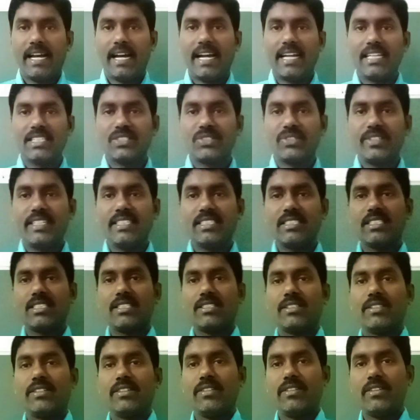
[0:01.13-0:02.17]
Hi students,
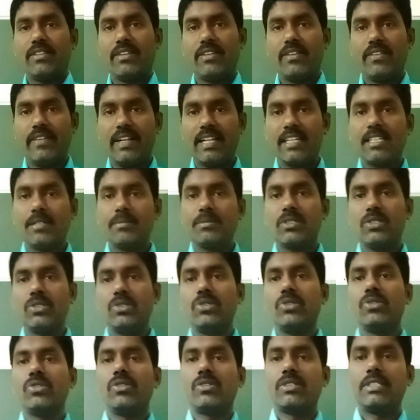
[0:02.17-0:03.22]
welcome
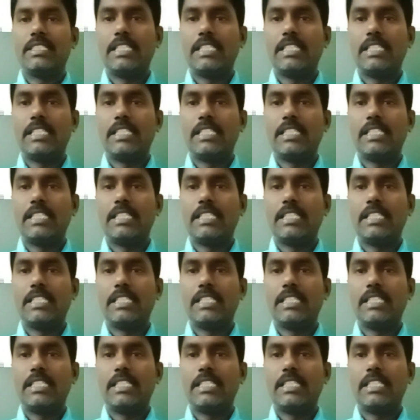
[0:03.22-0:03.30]
to